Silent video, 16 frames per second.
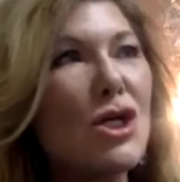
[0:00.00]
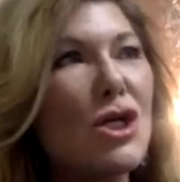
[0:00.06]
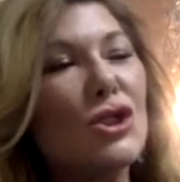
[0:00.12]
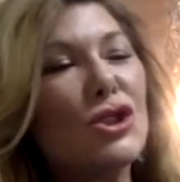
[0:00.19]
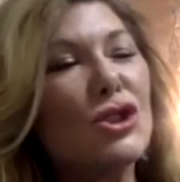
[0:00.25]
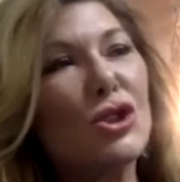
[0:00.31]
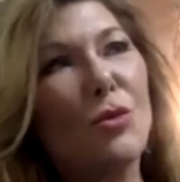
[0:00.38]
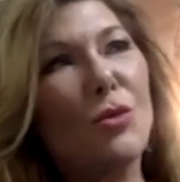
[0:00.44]

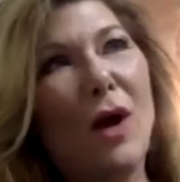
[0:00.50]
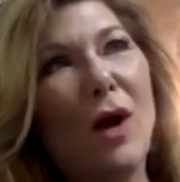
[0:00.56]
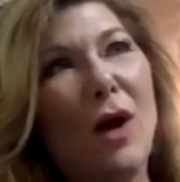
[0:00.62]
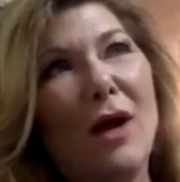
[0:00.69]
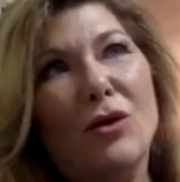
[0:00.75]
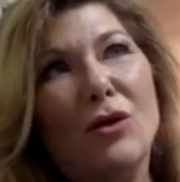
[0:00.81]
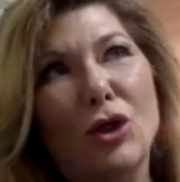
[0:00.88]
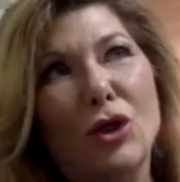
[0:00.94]
So
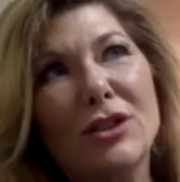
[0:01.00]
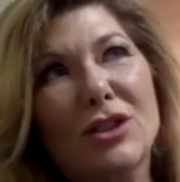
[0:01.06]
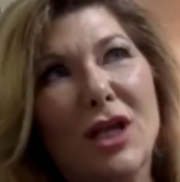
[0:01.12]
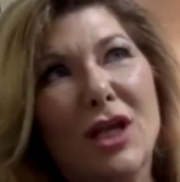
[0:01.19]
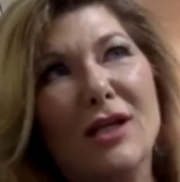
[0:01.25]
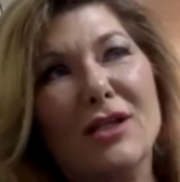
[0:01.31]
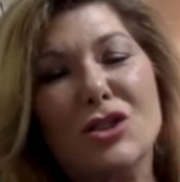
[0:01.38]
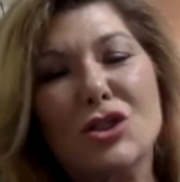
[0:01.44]

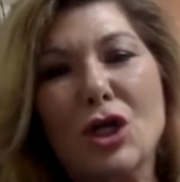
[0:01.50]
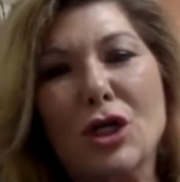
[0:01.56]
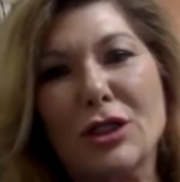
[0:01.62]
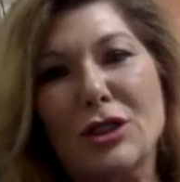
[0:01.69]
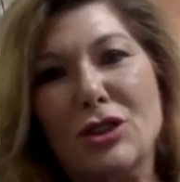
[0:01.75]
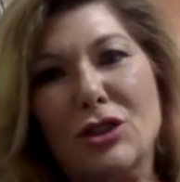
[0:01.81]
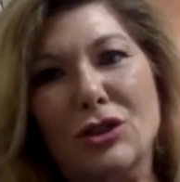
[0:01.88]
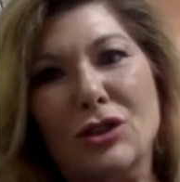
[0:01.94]
I
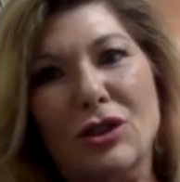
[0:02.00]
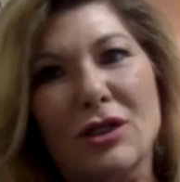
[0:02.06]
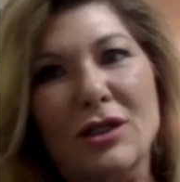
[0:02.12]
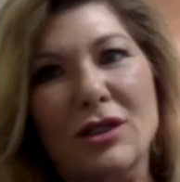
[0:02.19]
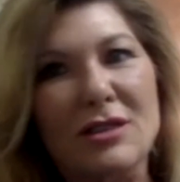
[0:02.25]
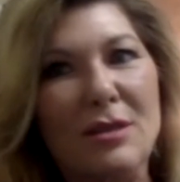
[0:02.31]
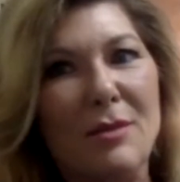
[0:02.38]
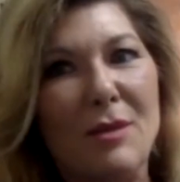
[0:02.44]
started to look
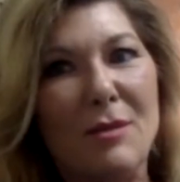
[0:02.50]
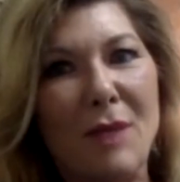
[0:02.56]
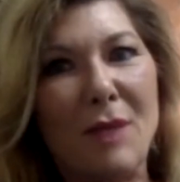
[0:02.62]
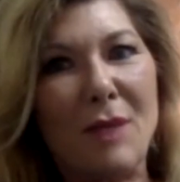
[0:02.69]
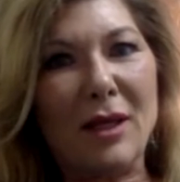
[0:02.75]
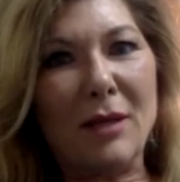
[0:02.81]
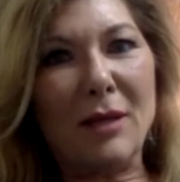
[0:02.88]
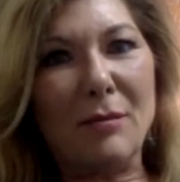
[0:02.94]
at some of
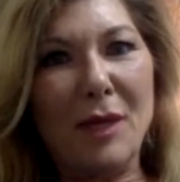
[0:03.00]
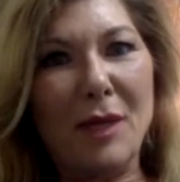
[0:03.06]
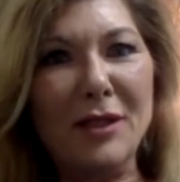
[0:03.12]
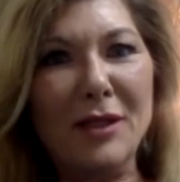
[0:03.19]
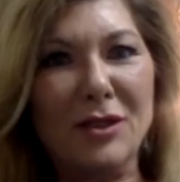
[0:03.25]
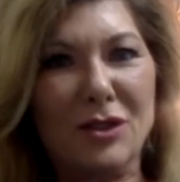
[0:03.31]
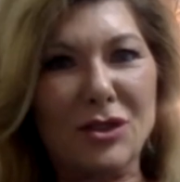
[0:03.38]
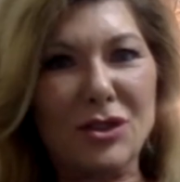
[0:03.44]
my
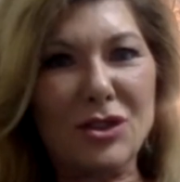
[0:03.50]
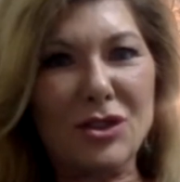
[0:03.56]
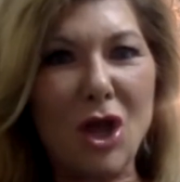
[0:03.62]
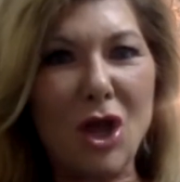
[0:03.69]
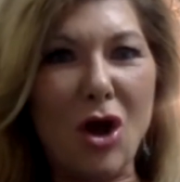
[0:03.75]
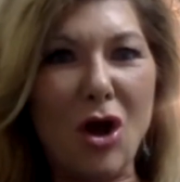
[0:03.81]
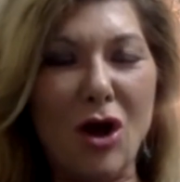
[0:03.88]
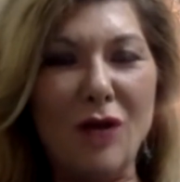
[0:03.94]
competitors
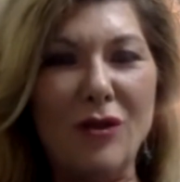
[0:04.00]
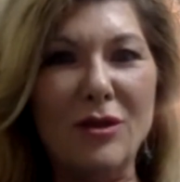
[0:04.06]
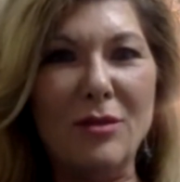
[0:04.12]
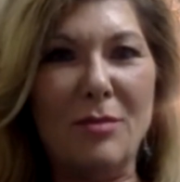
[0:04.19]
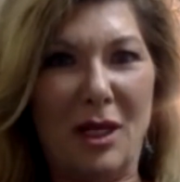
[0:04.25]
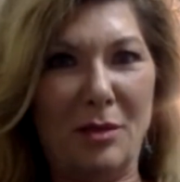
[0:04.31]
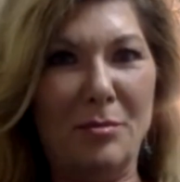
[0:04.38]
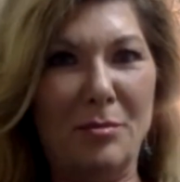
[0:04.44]
on the
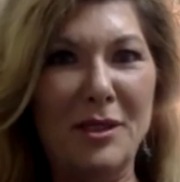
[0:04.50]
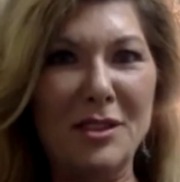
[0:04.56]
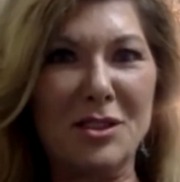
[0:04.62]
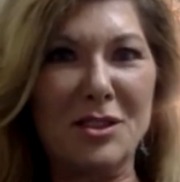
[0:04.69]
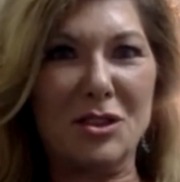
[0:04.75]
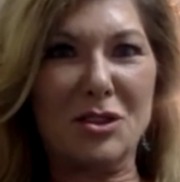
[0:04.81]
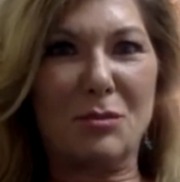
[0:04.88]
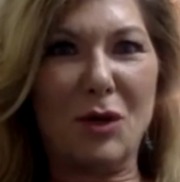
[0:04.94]
Better
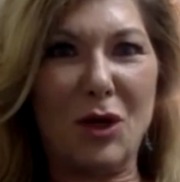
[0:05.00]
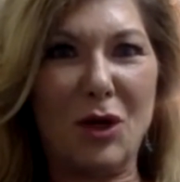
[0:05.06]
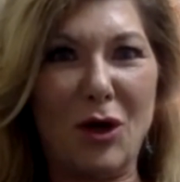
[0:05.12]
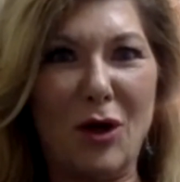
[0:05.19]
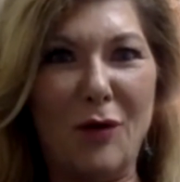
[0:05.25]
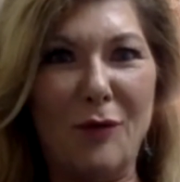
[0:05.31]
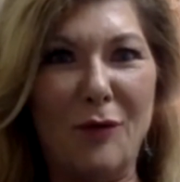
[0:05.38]
Business Bureau.